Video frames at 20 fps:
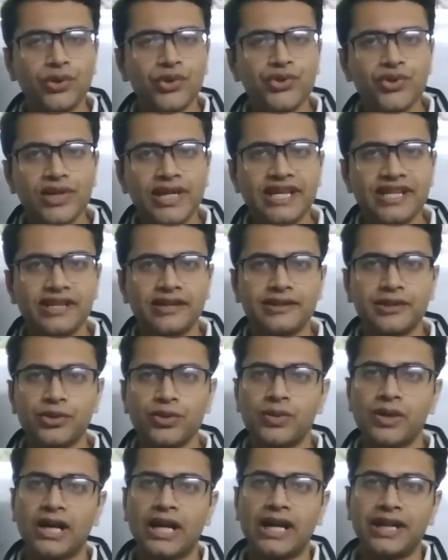usually done
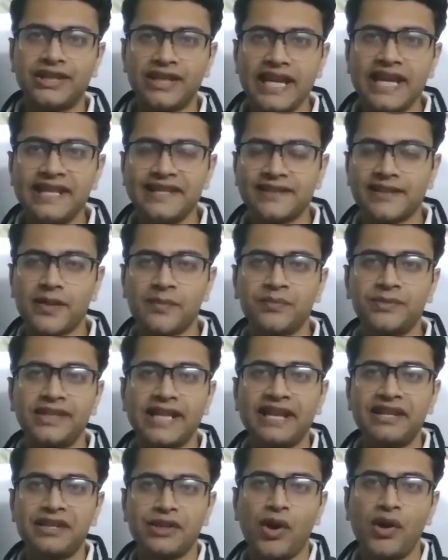to attain some
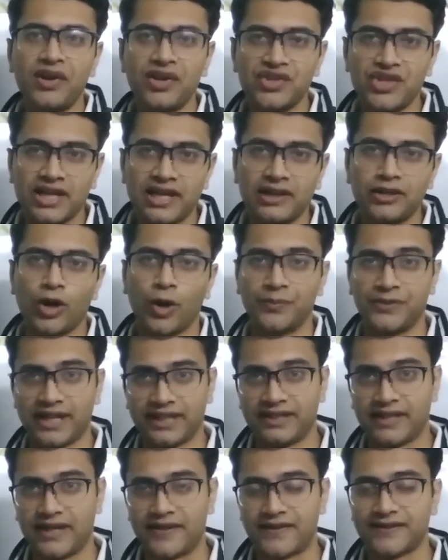technological
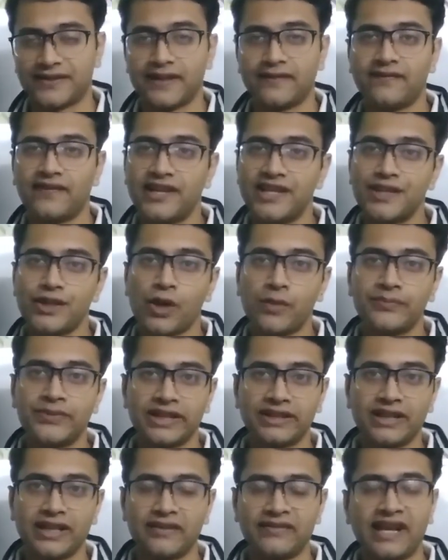objectives. The first
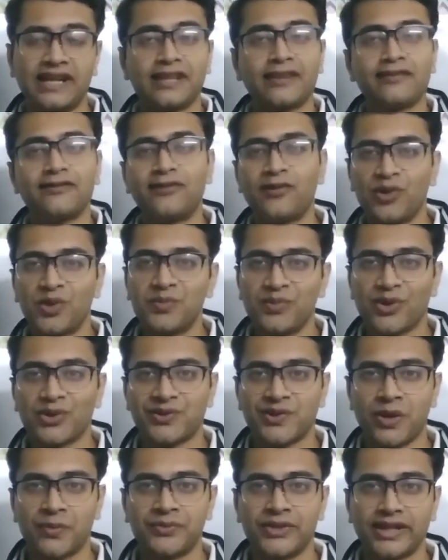objective and the
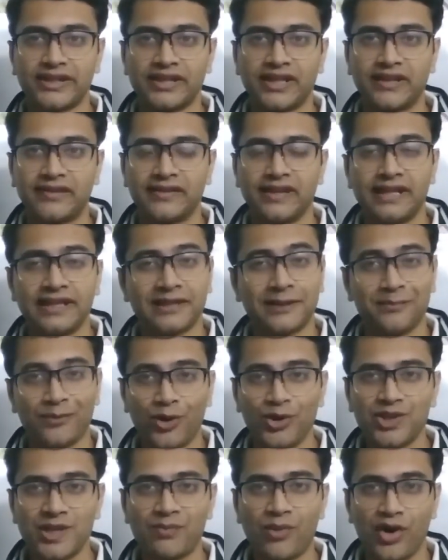foremost objective, the
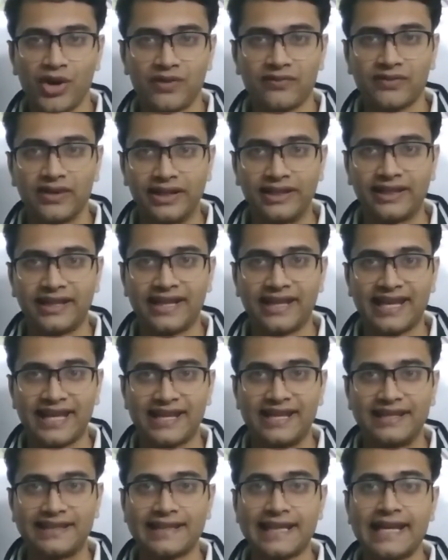most important one
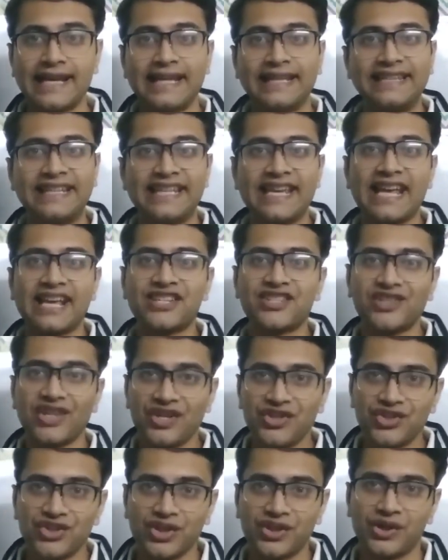is the
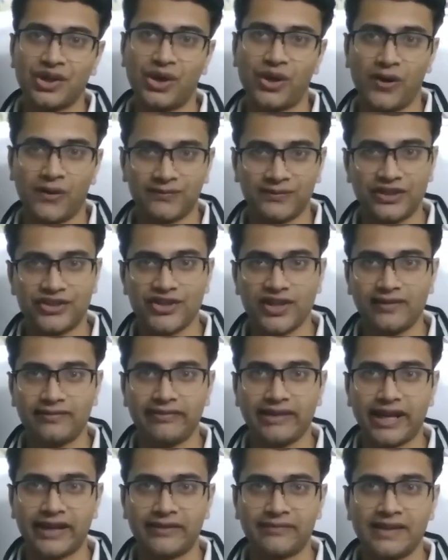extension of the shelf
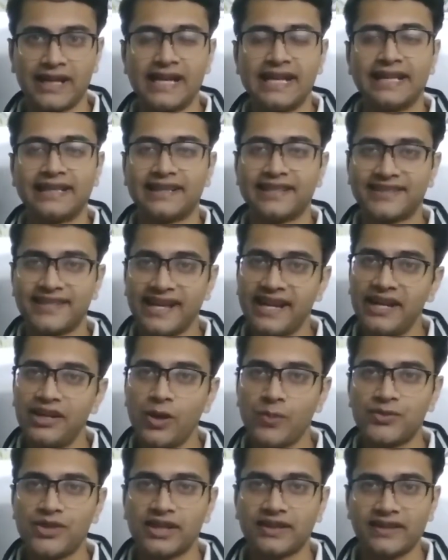life. The second
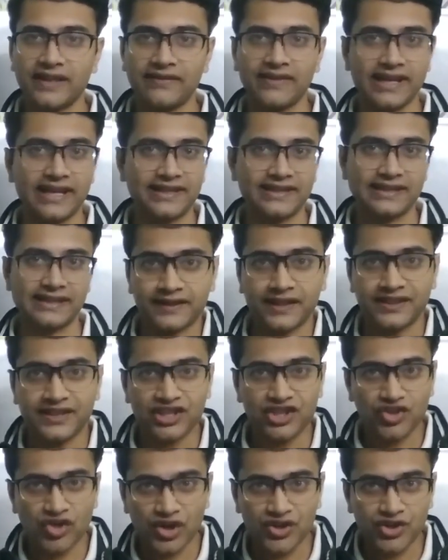objective is the
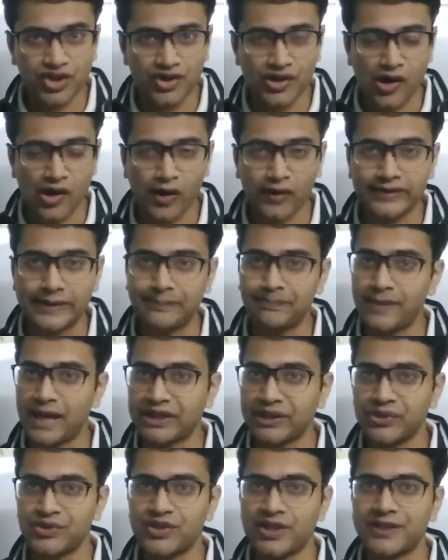destruction of the
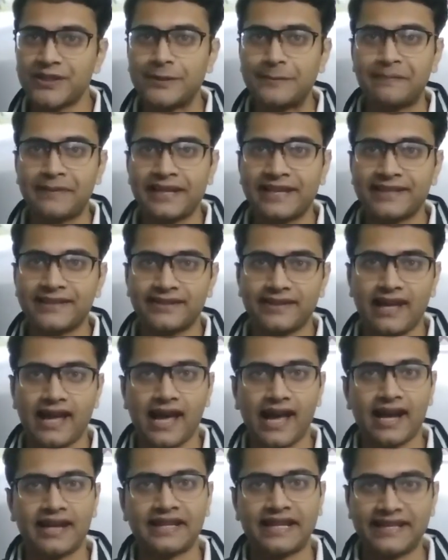pathogens, pests
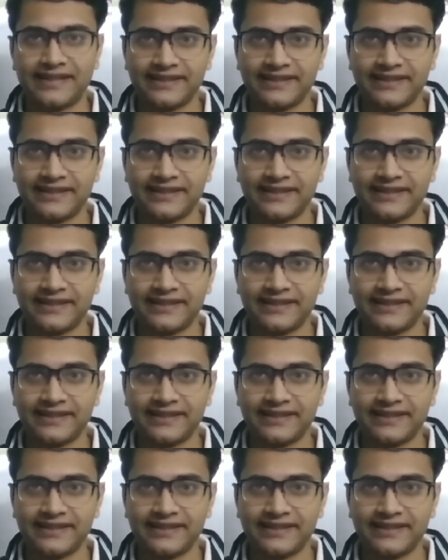and